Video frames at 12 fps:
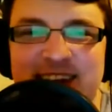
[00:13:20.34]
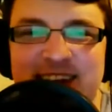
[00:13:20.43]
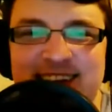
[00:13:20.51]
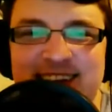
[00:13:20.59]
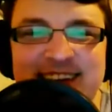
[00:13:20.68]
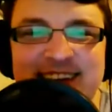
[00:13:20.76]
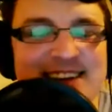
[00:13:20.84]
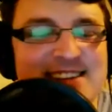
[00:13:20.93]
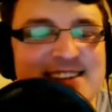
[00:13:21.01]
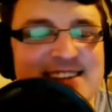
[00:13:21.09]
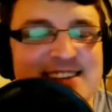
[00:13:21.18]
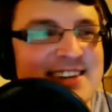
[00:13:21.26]
Carl. You're getting
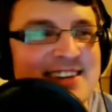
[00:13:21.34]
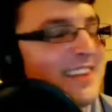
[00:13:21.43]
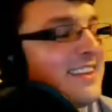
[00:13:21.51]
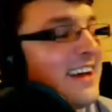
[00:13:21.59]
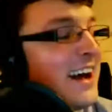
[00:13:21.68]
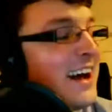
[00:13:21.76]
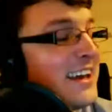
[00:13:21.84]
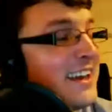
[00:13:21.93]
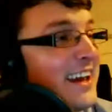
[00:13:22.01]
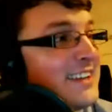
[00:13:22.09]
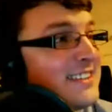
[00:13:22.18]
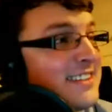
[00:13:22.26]
scared.
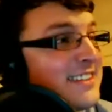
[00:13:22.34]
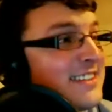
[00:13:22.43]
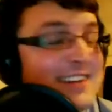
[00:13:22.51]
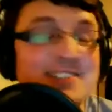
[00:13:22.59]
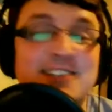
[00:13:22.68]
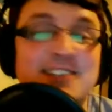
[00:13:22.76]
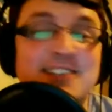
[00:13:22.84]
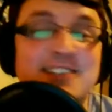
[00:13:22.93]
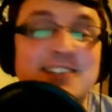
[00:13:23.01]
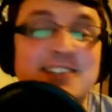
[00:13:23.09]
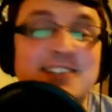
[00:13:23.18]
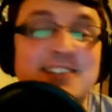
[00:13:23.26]
Shitless.
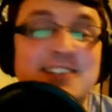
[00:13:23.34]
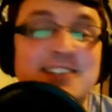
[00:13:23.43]
Beautiful.